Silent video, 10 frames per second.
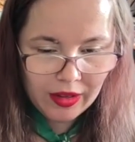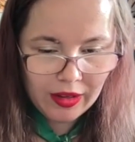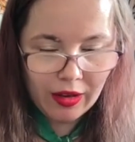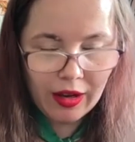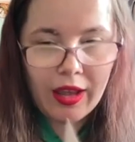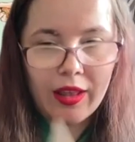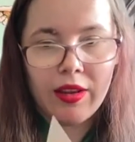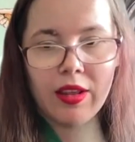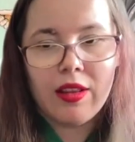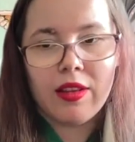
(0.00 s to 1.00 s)
again,
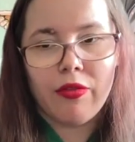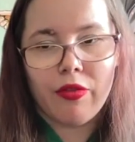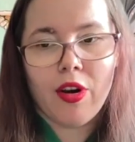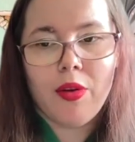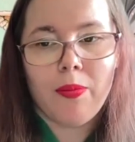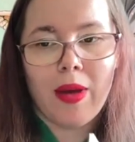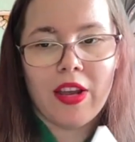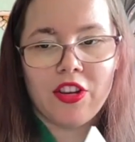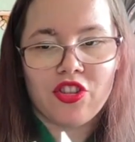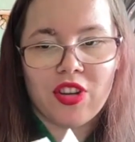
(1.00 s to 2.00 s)
the front
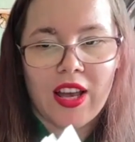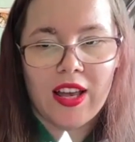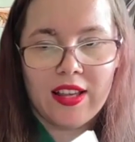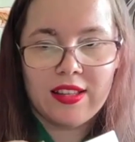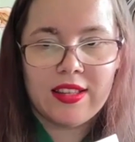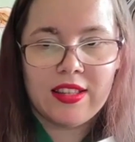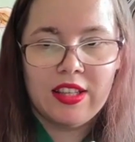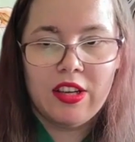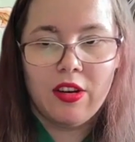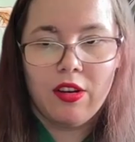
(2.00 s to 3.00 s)
page has
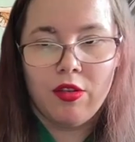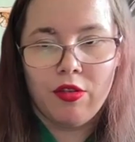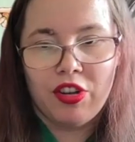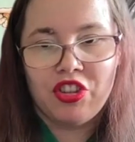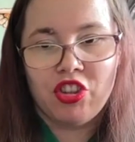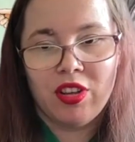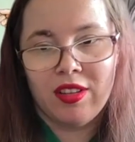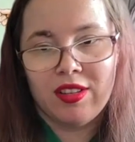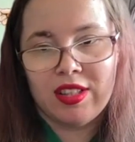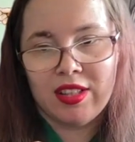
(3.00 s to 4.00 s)
the original's